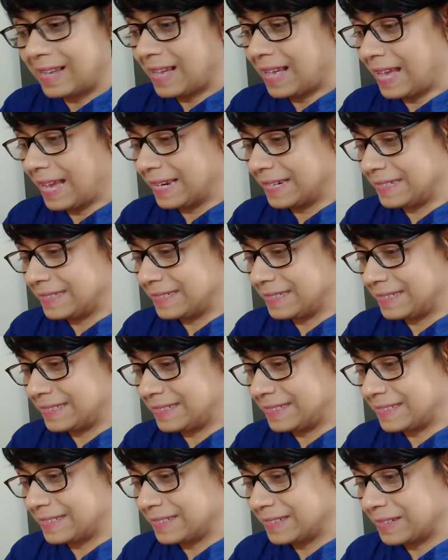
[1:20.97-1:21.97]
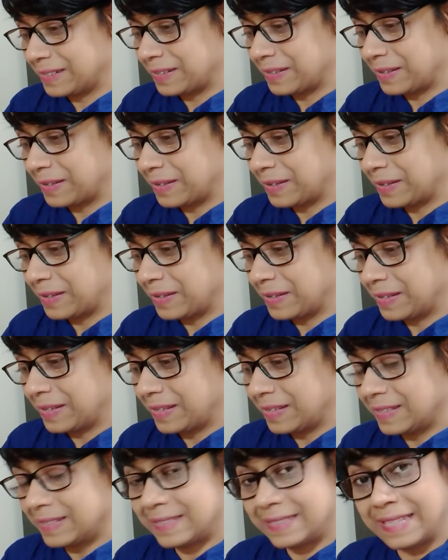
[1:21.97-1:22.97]
and
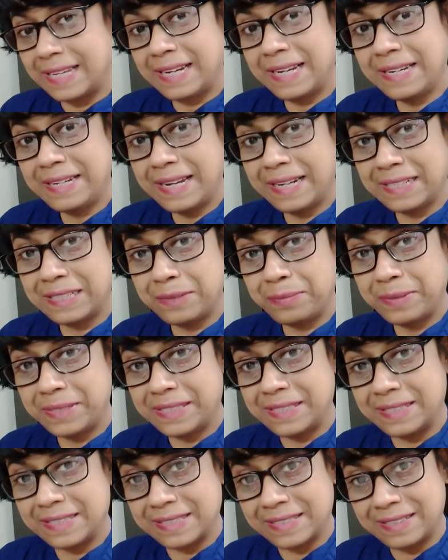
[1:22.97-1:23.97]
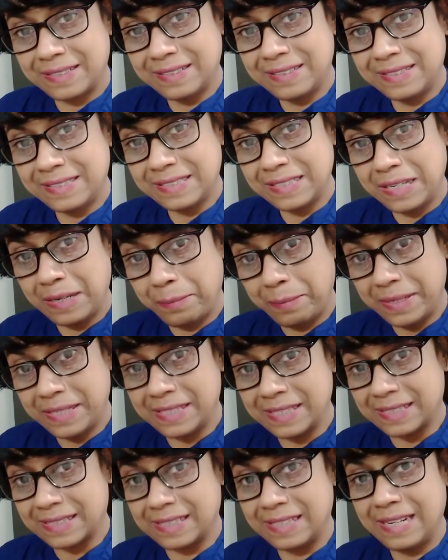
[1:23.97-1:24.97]
second activity starts
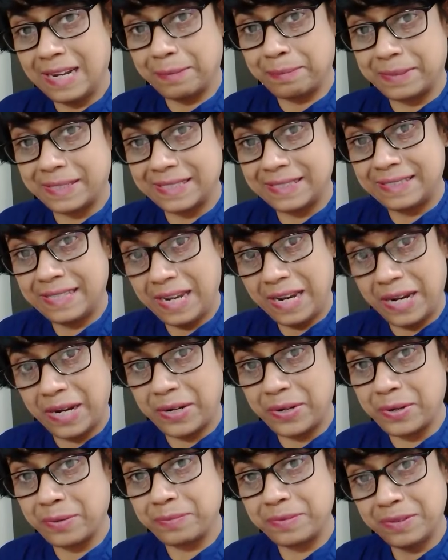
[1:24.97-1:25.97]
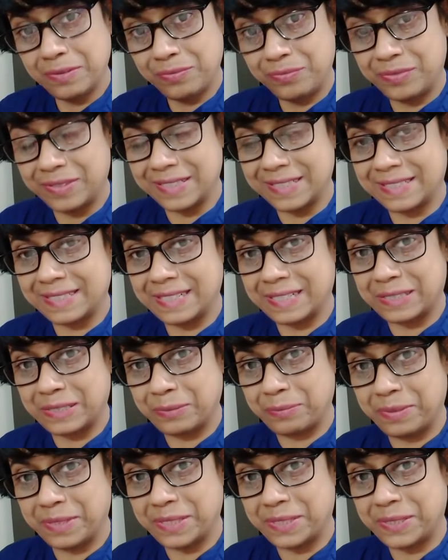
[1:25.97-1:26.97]
immediately after the end of the first
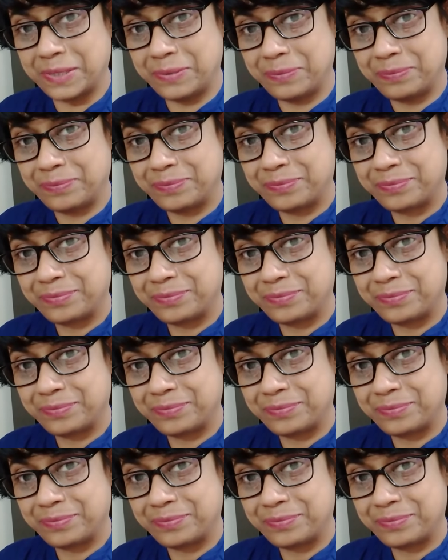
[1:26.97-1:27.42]
activity.